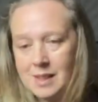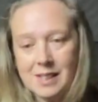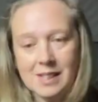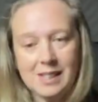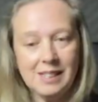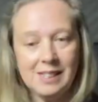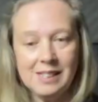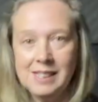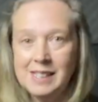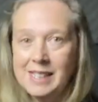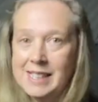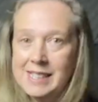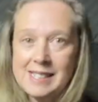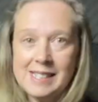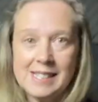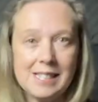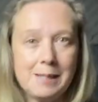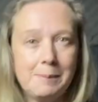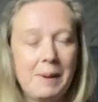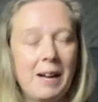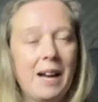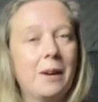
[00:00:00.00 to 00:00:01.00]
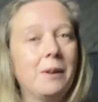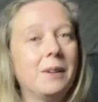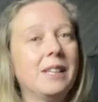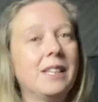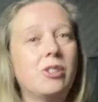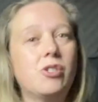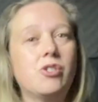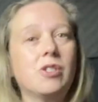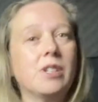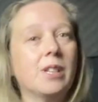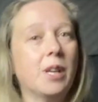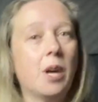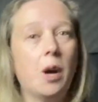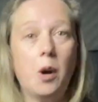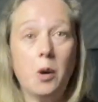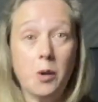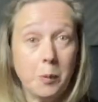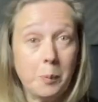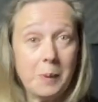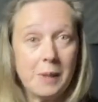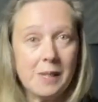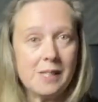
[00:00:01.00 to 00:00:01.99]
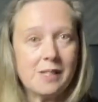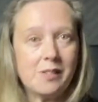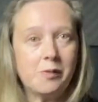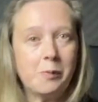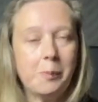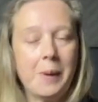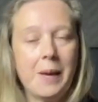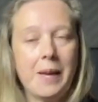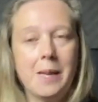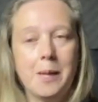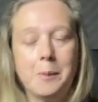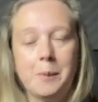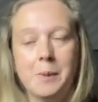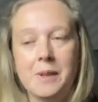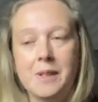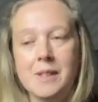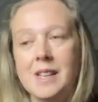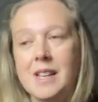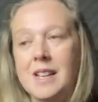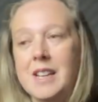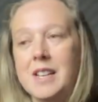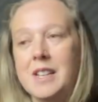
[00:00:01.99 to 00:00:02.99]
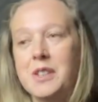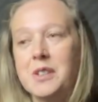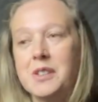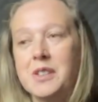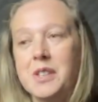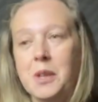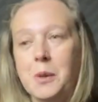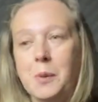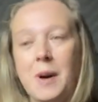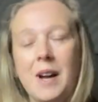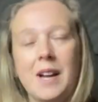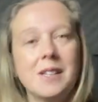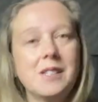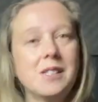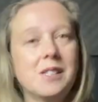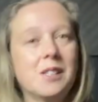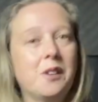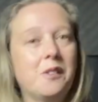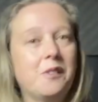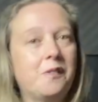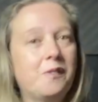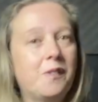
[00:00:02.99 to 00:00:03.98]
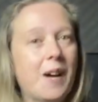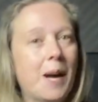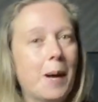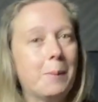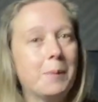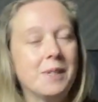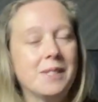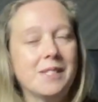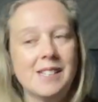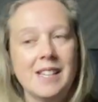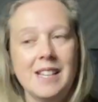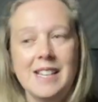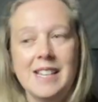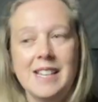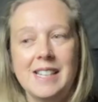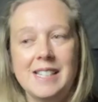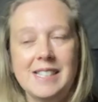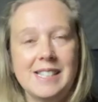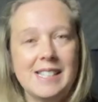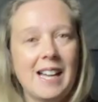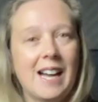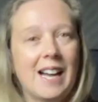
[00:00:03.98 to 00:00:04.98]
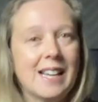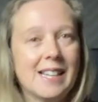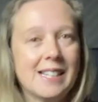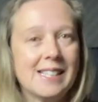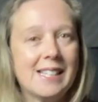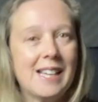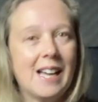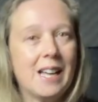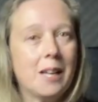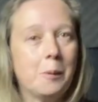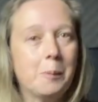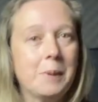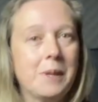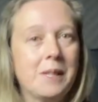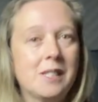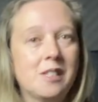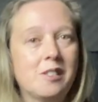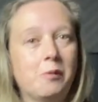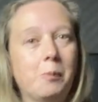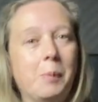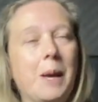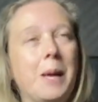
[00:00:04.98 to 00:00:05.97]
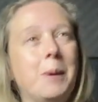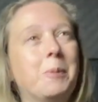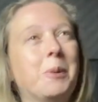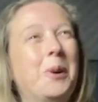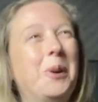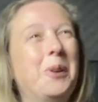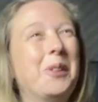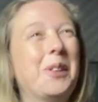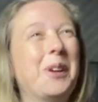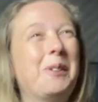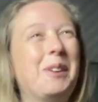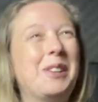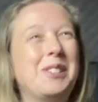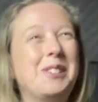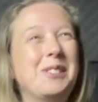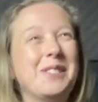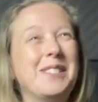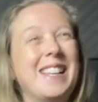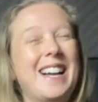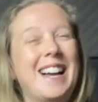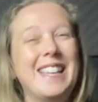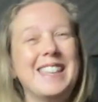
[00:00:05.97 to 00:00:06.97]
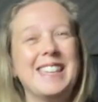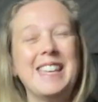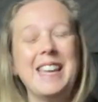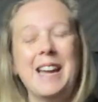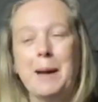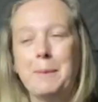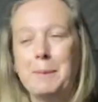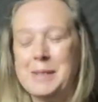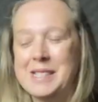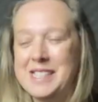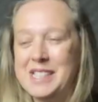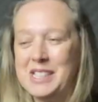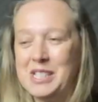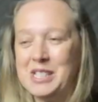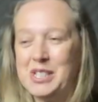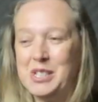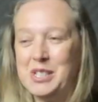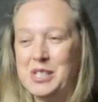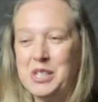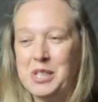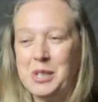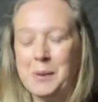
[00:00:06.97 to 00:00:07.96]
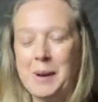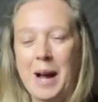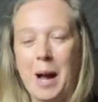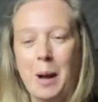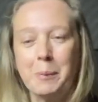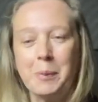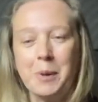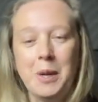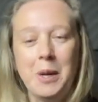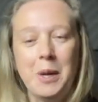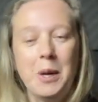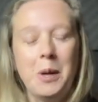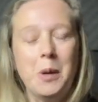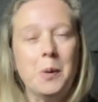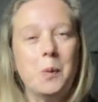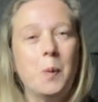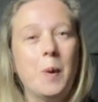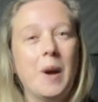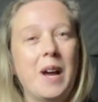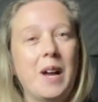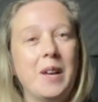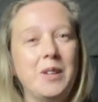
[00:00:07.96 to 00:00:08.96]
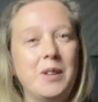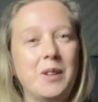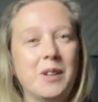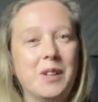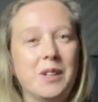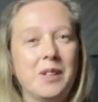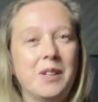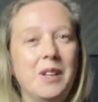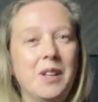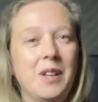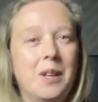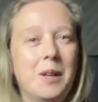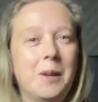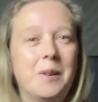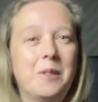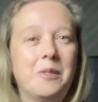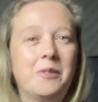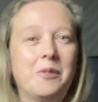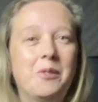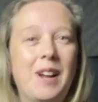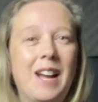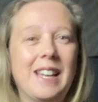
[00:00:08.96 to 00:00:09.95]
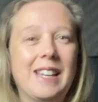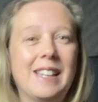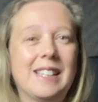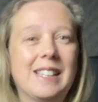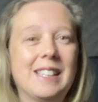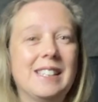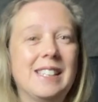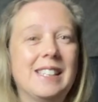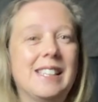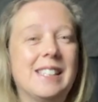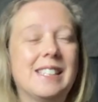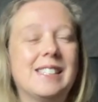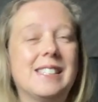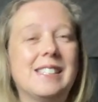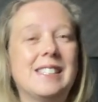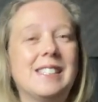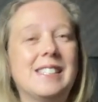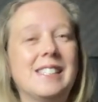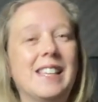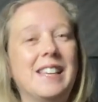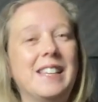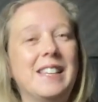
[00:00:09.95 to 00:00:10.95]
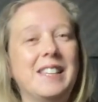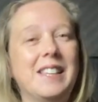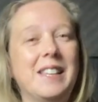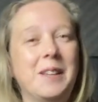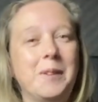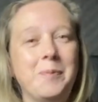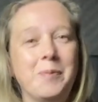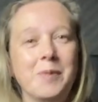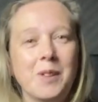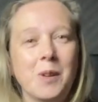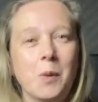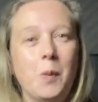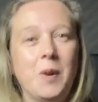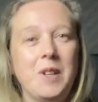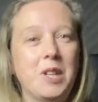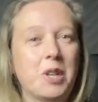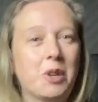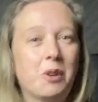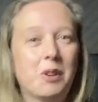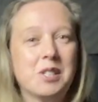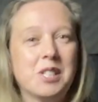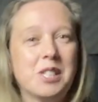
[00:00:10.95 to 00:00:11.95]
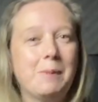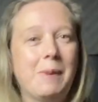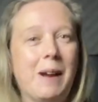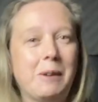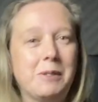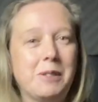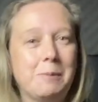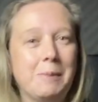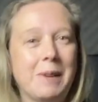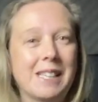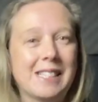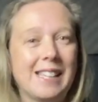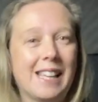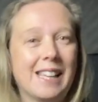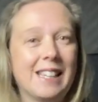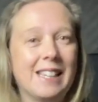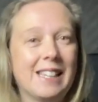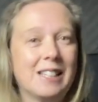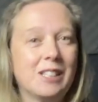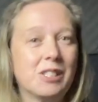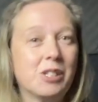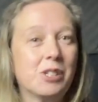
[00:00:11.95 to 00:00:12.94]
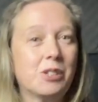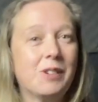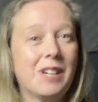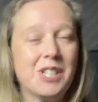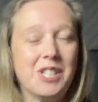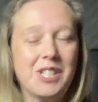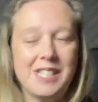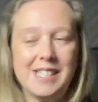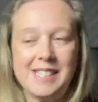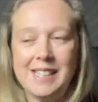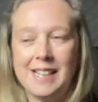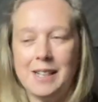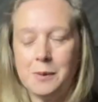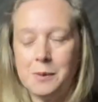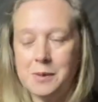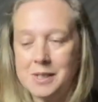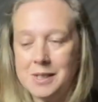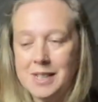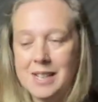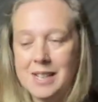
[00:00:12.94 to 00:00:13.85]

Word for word: List them out literally on a piece of paper, nothing quite so fab as a tactile piece of paper. Although I do like the app, is it the To Do app, where you can write little lists and then um, when you cross them out, it makes like a little scratchy sound.